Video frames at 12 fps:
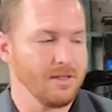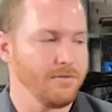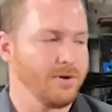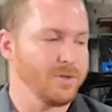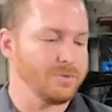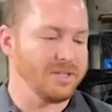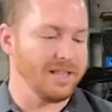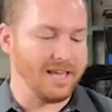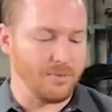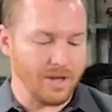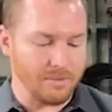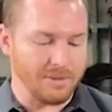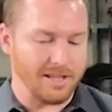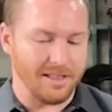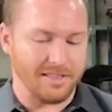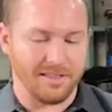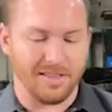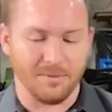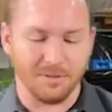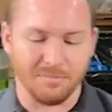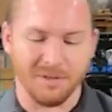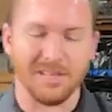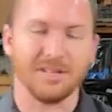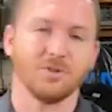They've always been lightweight, but I thought that was
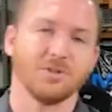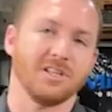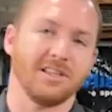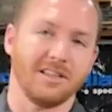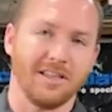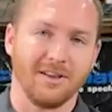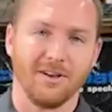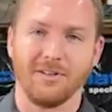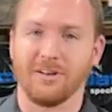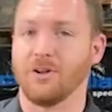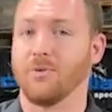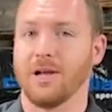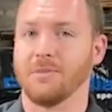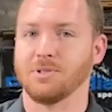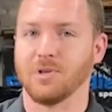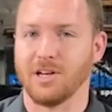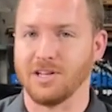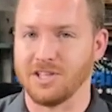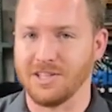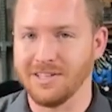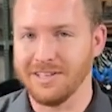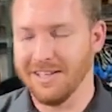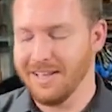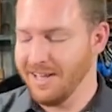pretty interesting that they call it a gram strategy,
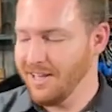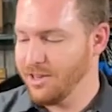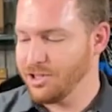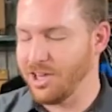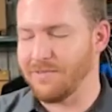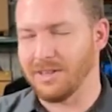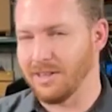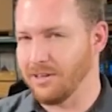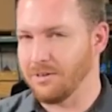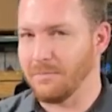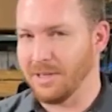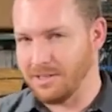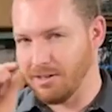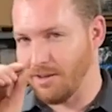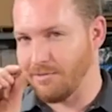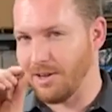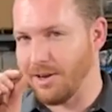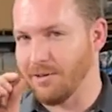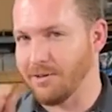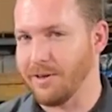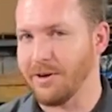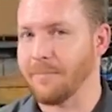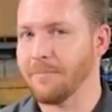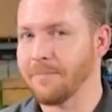shaving little bits off of here and
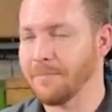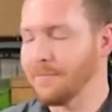there.